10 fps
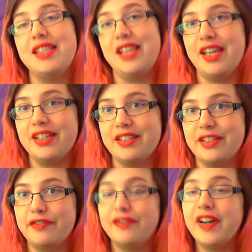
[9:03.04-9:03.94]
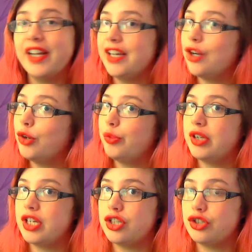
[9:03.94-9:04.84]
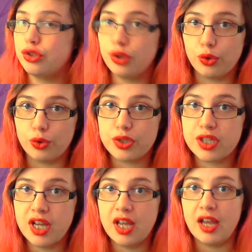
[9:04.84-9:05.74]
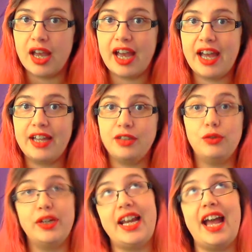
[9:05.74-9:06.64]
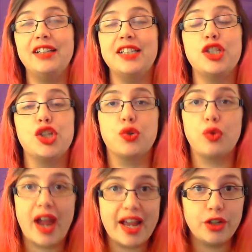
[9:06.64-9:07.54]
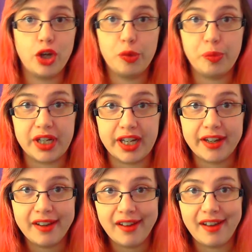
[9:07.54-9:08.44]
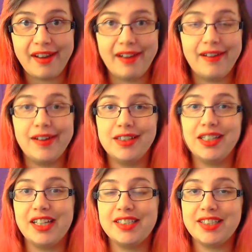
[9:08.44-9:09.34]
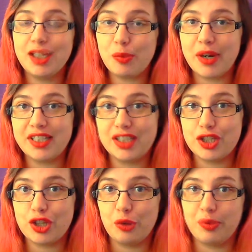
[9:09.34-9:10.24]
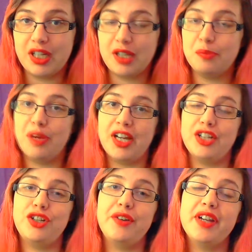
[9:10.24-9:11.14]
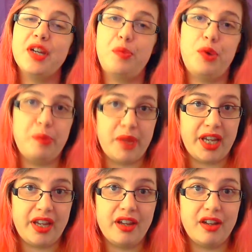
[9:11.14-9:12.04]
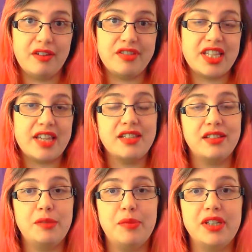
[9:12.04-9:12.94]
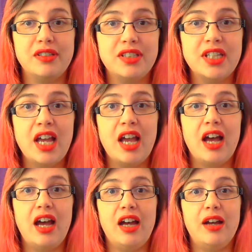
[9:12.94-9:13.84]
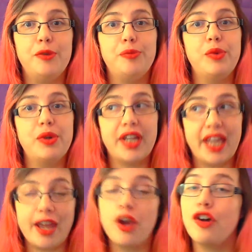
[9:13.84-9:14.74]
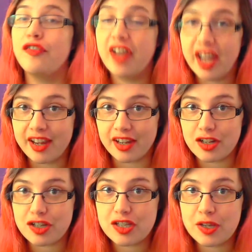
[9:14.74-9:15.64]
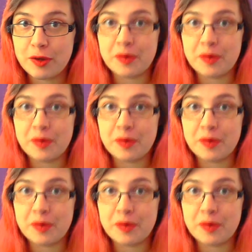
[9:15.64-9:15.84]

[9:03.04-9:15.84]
Theatre finally opened its doors and or it held its grand opening. And it celebrated this opening by showing a premiere of Cecil DeMille's uh, King of Kings.